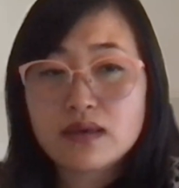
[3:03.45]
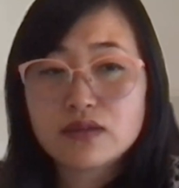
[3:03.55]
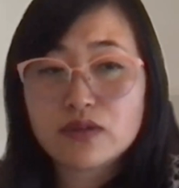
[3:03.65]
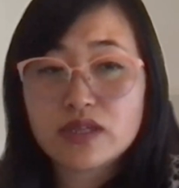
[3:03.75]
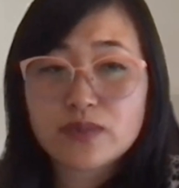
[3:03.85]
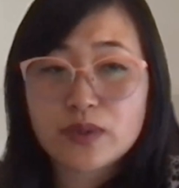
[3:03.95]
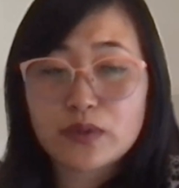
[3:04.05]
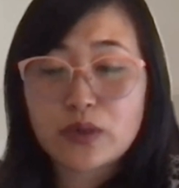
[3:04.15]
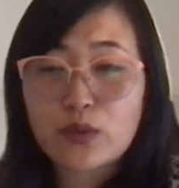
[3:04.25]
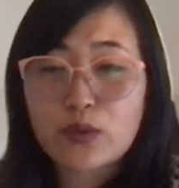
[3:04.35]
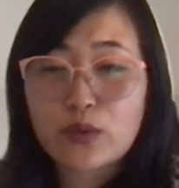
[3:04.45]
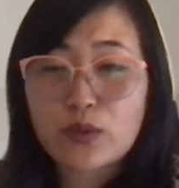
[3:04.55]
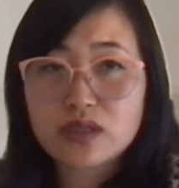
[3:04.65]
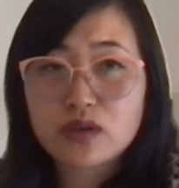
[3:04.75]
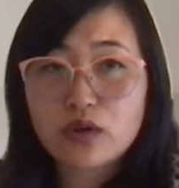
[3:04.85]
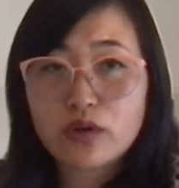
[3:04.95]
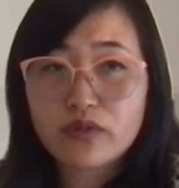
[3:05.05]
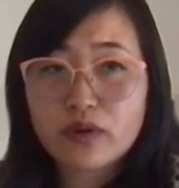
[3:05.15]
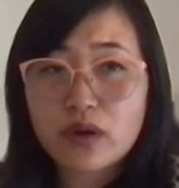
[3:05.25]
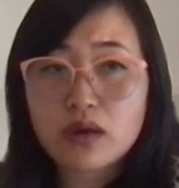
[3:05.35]
So that's my only question.
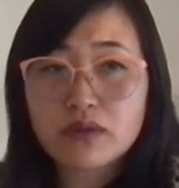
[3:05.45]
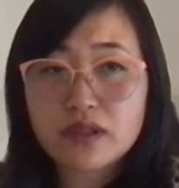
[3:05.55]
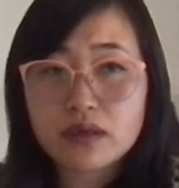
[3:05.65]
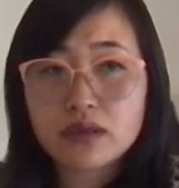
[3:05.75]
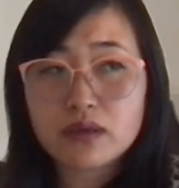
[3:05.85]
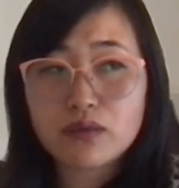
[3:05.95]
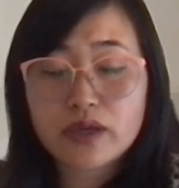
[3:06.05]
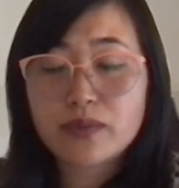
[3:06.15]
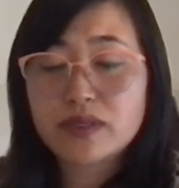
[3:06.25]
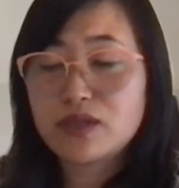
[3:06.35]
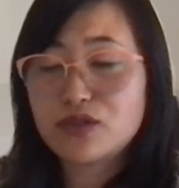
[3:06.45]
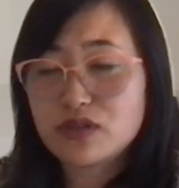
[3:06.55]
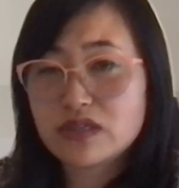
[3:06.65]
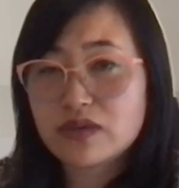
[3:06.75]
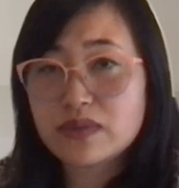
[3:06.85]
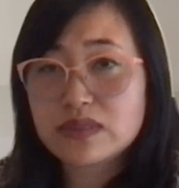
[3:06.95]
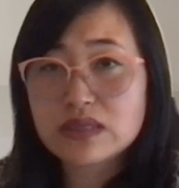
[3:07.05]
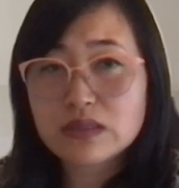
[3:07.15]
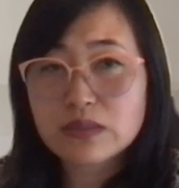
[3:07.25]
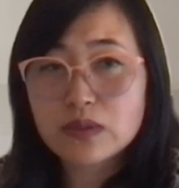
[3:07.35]
Overall, the recommendations have been
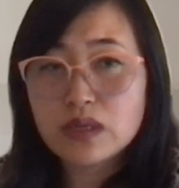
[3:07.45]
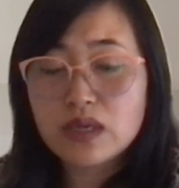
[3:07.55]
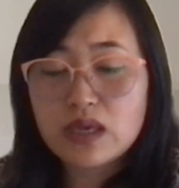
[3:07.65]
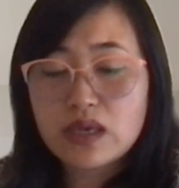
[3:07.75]
sensible,